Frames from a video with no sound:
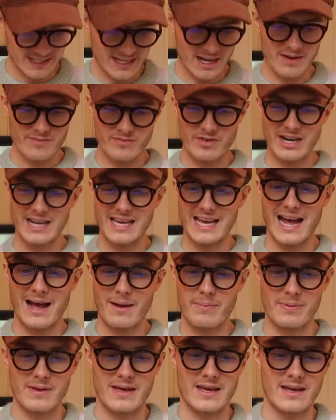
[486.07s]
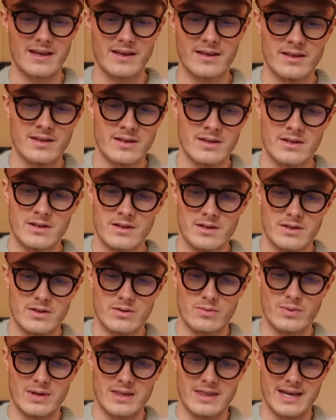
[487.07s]
yeah, I'm really happy
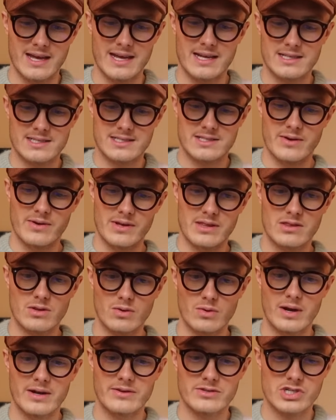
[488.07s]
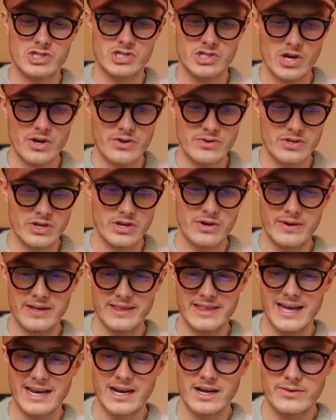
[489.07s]
with it, so I thought I would show you,
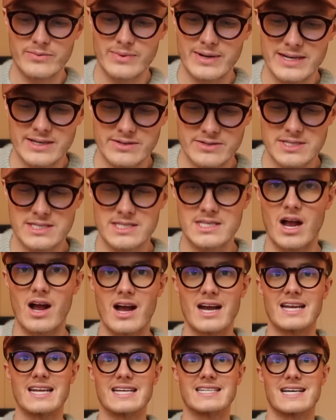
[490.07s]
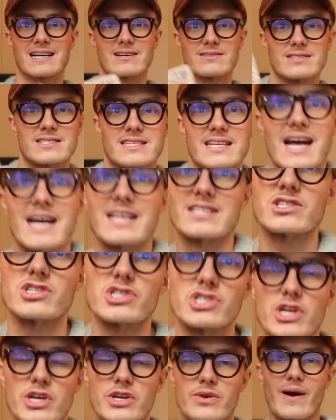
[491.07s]
and then I will style it downstairs
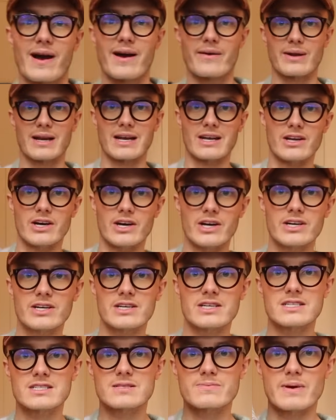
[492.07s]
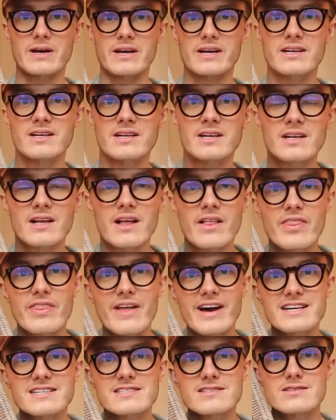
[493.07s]
and show you how it looks. But
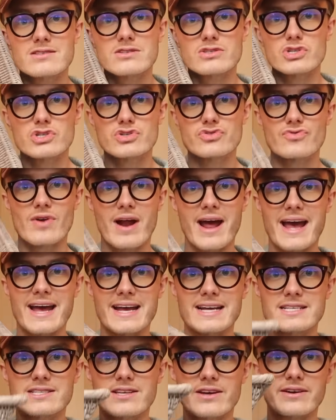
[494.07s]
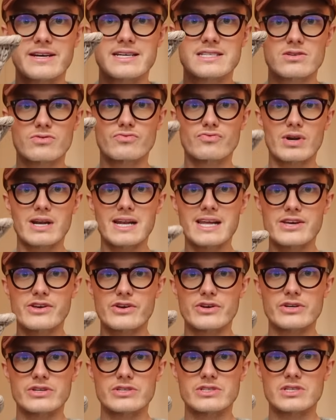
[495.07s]
that's the tray. So it's a really
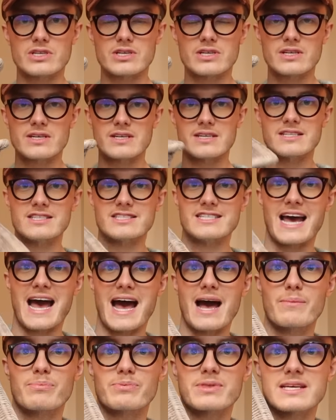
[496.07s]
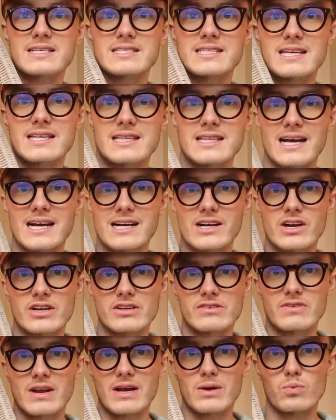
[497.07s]
good depth. It's in that
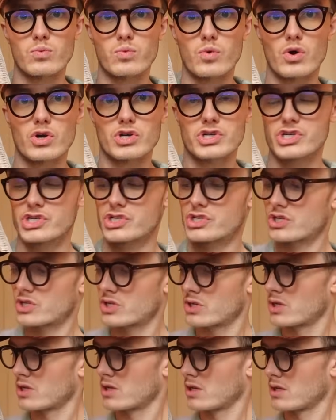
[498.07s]
kind of like washed